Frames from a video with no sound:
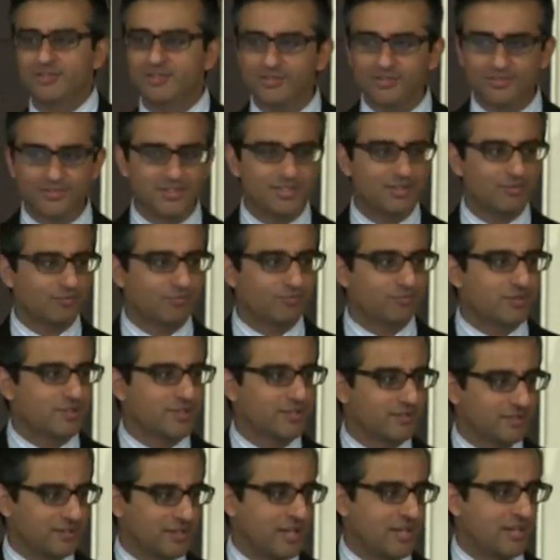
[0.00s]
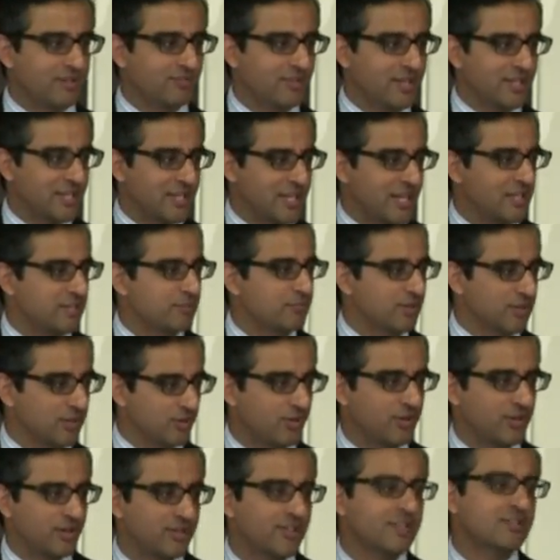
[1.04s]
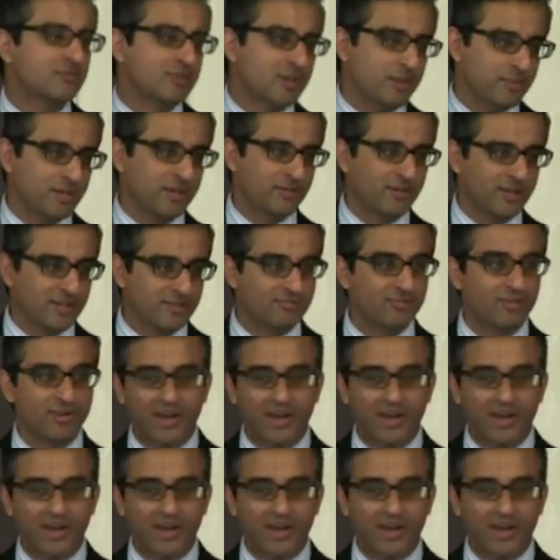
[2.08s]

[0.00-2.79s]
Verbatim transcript: So you see real kind of engagement going on. That's what I mean, right?